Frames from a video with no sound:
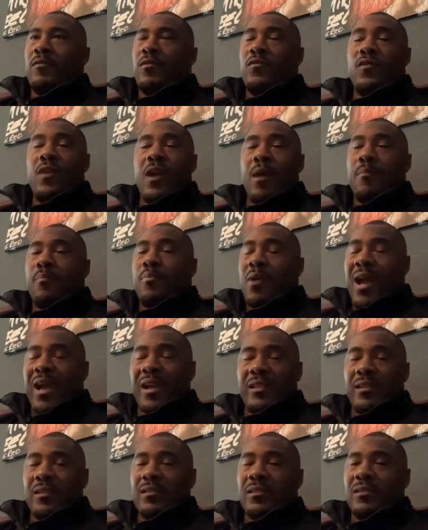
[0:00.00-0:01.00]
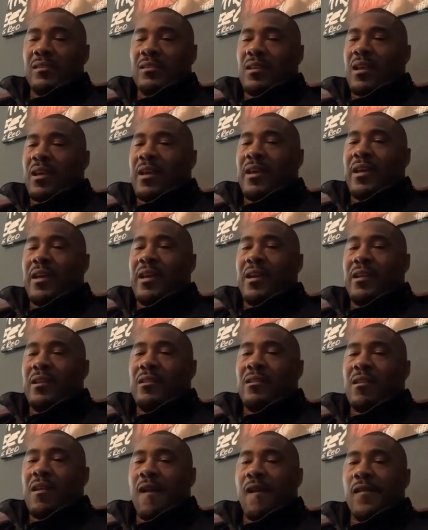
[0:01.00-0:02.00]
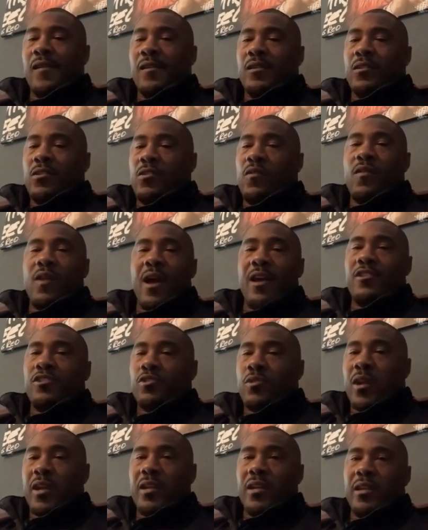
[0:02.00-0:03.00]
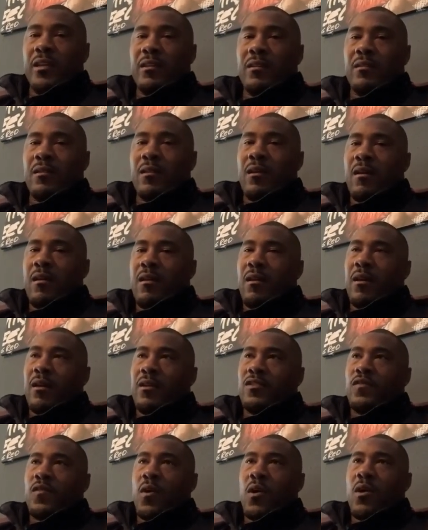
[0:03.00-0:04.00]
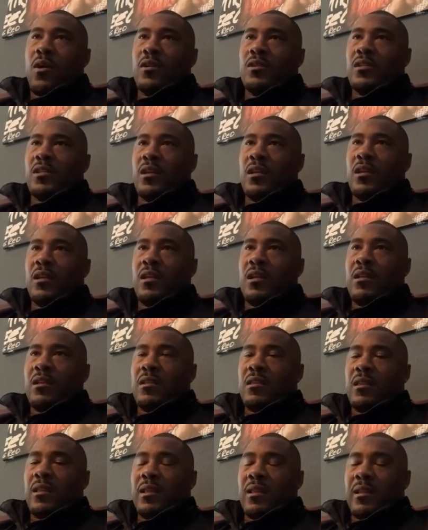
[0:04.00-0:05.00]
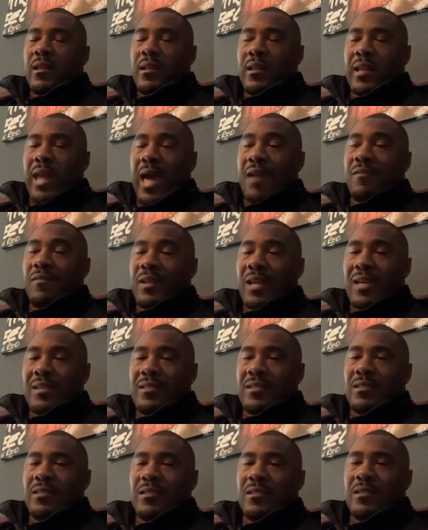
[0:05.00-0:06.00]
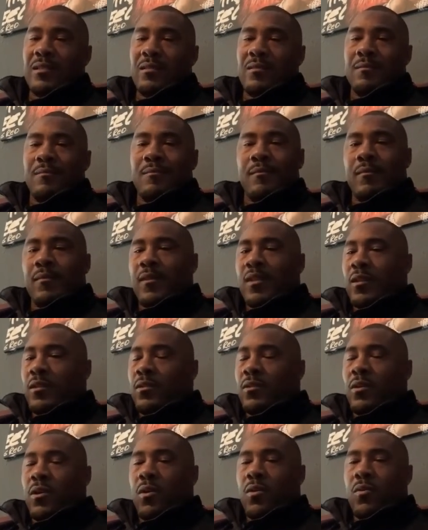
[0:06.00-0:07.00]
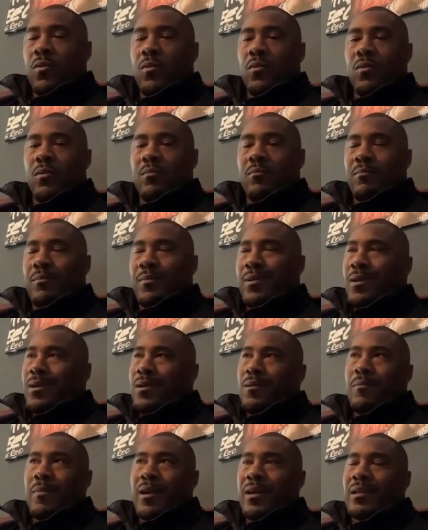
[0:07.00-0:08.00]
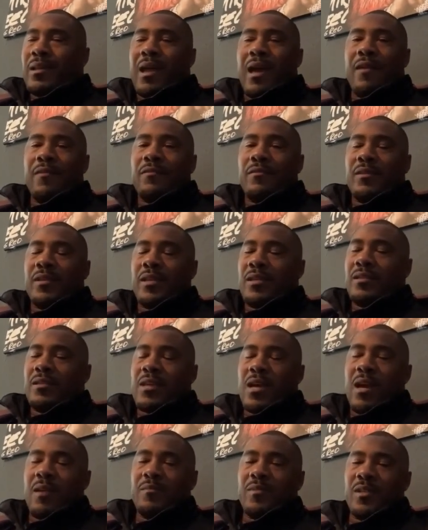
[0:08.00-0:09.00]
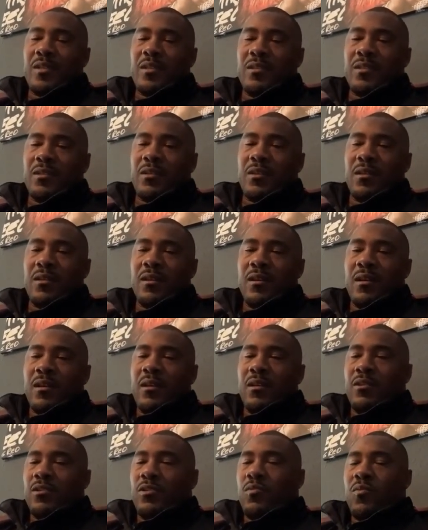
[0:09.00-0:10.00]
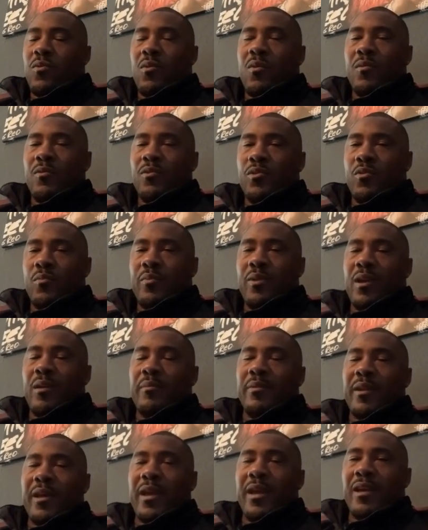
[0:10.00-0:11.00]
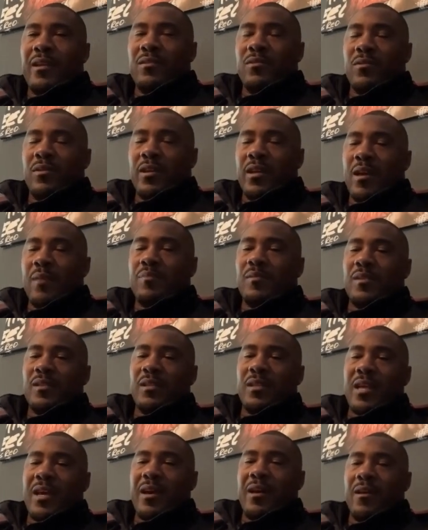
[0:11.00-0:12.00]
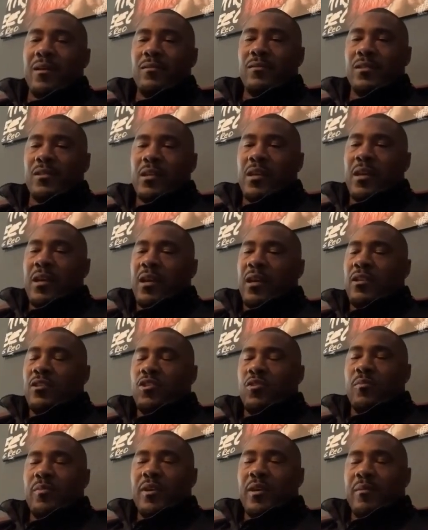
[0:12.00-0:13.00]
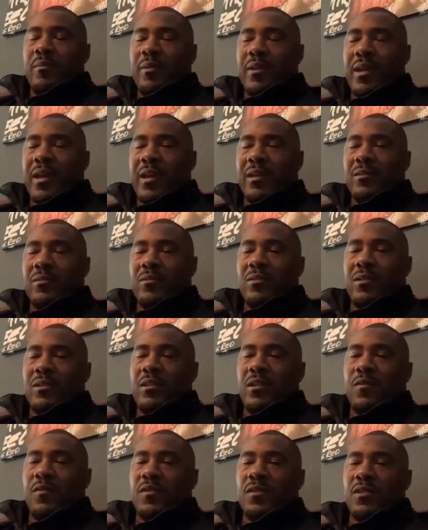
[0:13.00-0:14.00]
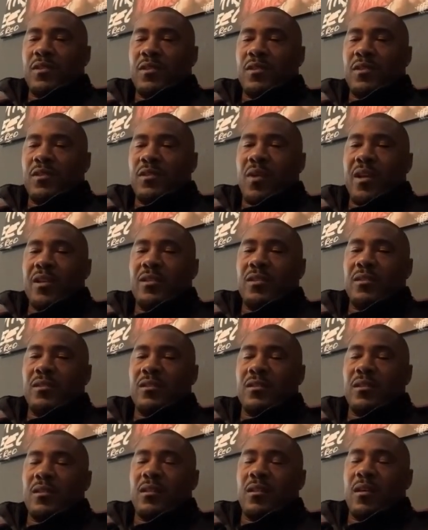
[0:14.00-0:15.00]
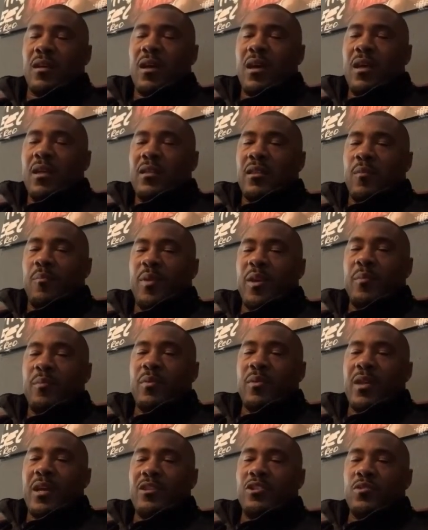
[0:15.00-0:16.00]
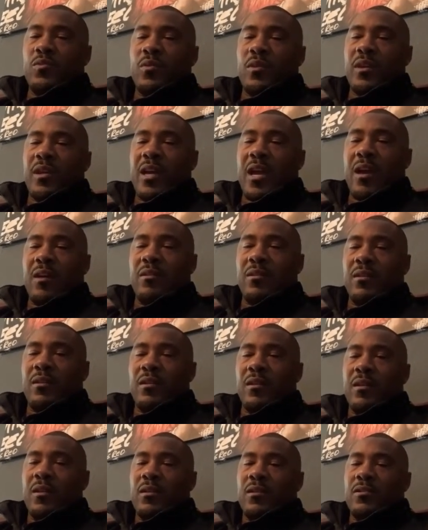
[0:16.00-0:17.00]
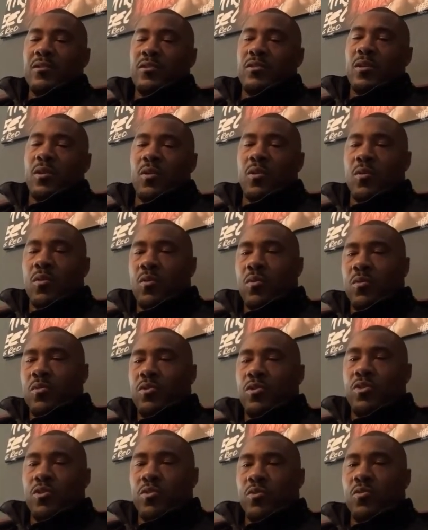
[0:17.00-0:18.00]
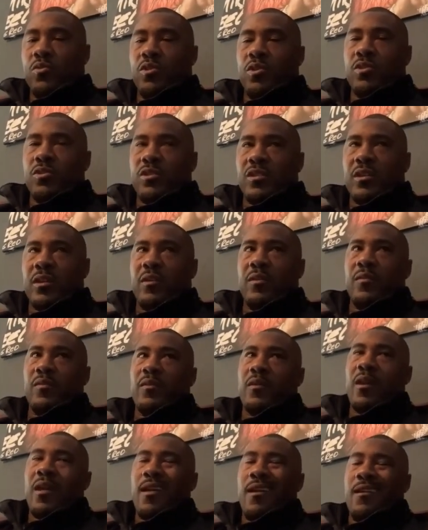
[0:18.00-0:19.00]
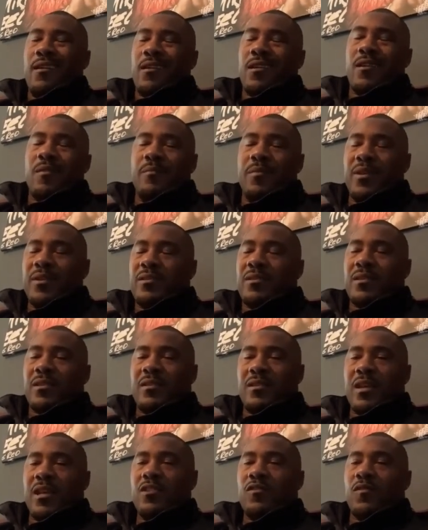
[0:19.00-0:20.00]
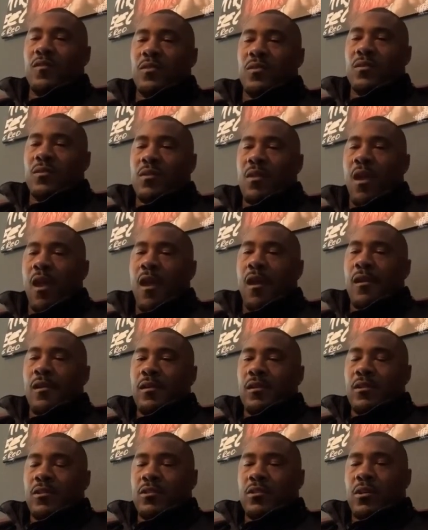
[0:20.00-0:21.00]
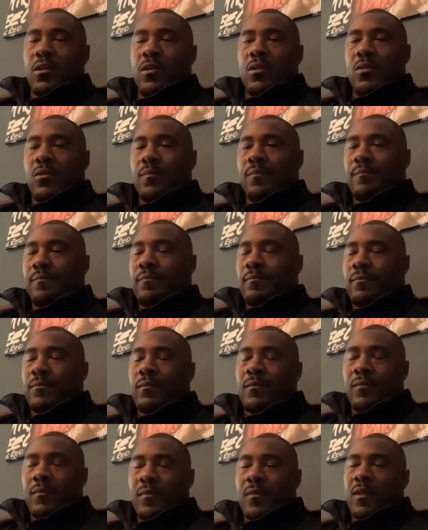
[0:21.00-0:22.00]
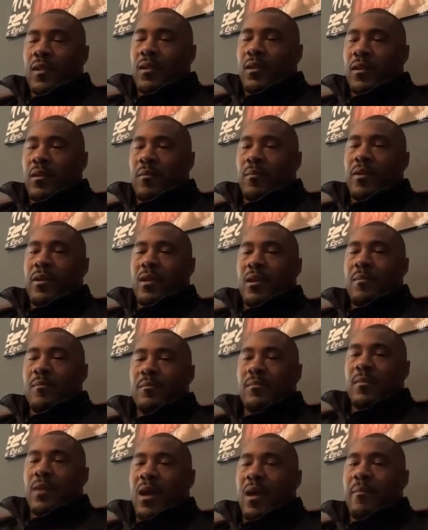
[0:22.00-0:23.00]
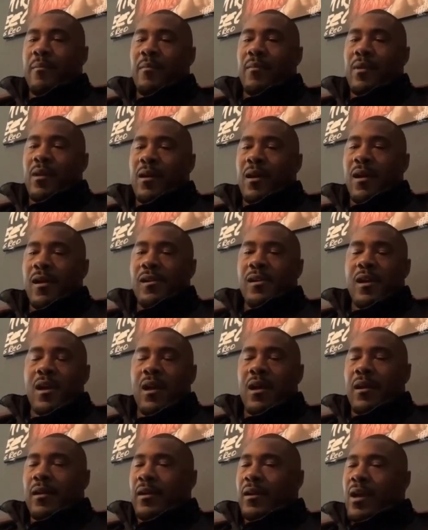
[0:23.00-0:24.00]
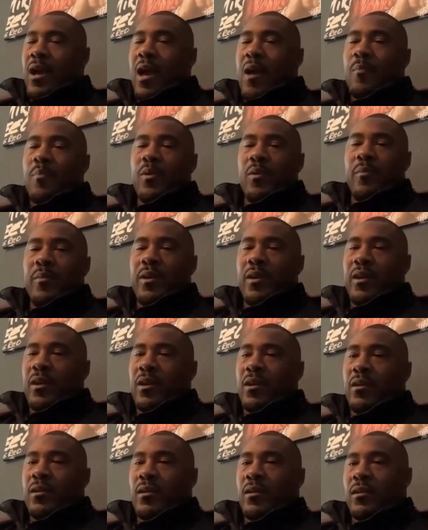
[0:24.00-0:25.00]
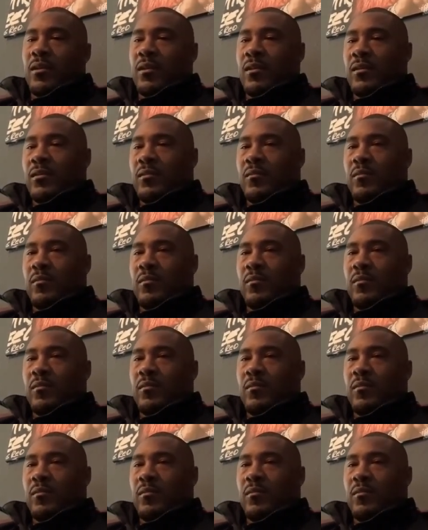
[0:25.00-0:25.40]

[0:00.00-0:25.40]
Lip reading: you've got practice and you've got training as far as life lessons, it'll make life 10 times easier. You'll be able to handle the ups and downs, and you'll be able to handle the different situations and the people that you encounter, so you yourself can be successful. So, I mean, God put me here to